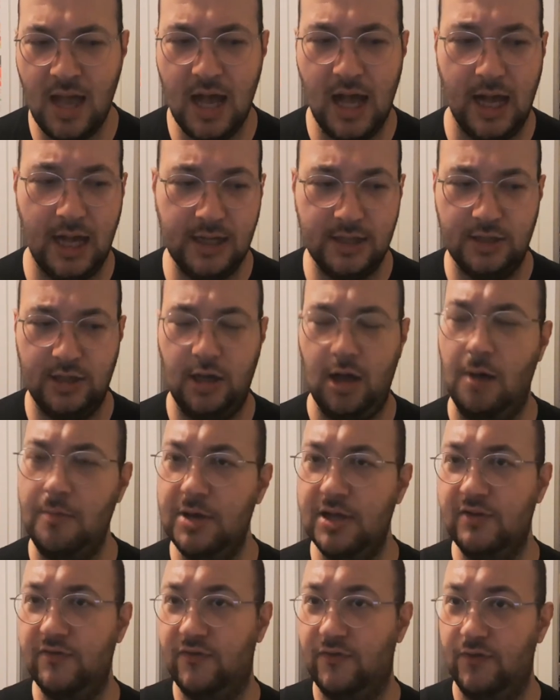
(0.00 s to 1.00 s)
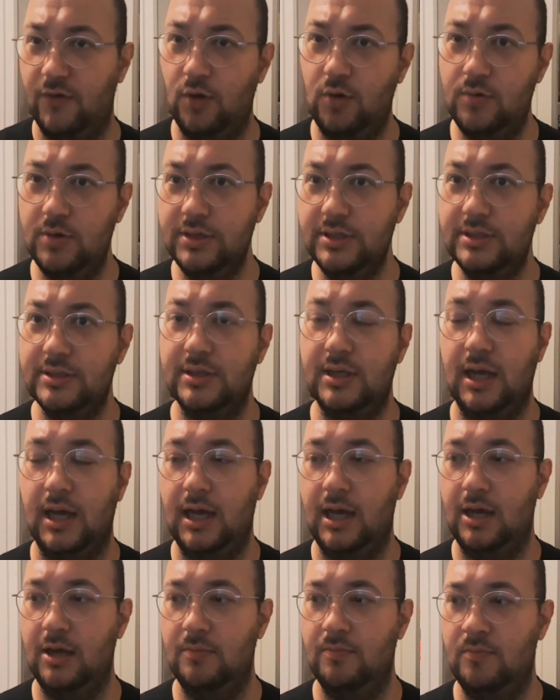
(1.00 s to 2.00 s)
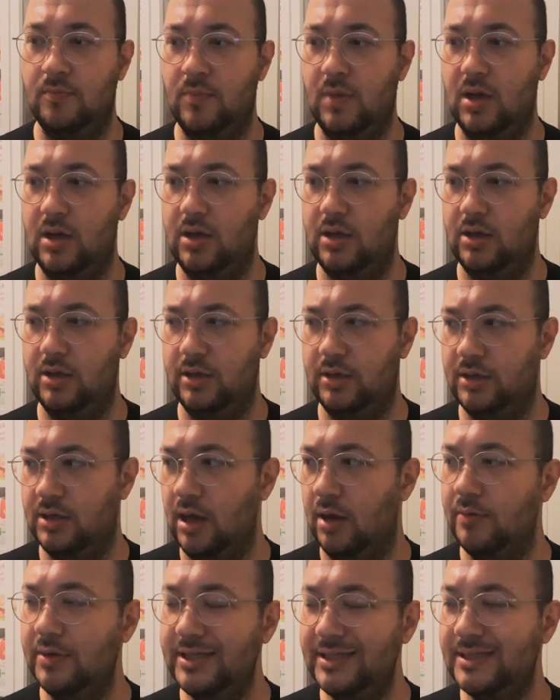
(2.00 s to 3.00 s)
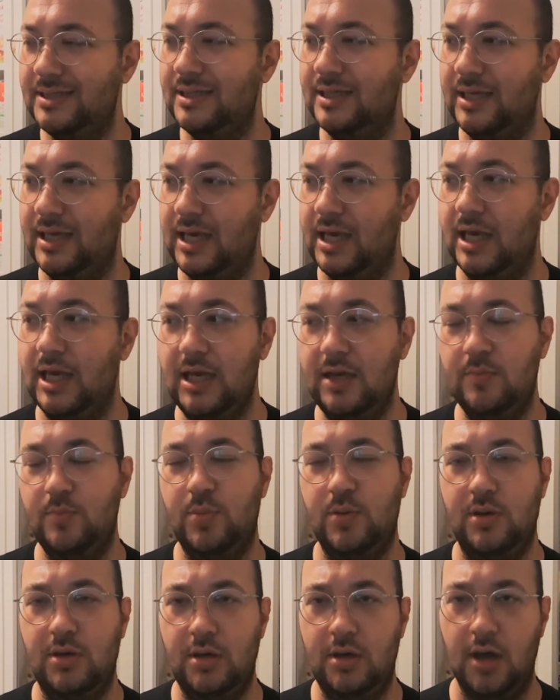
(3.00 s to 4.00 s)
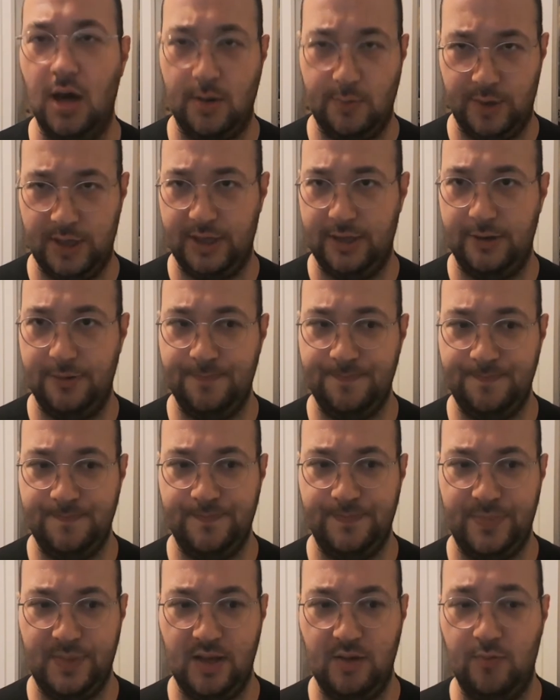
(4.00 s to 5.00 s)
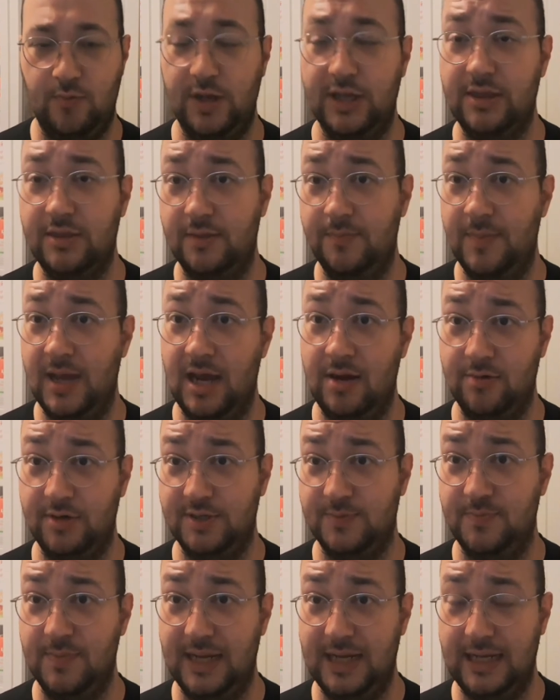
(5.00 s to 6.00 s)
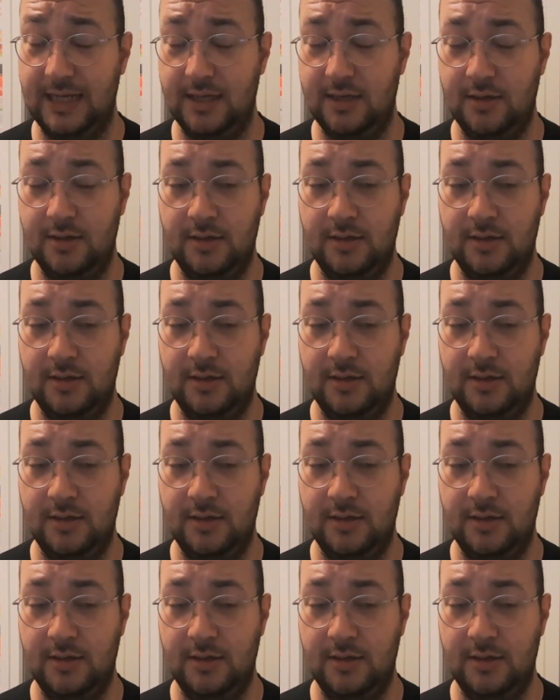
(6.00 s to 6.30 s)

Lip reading: Going forward, I'm going to keep going. with the Mary's Mini.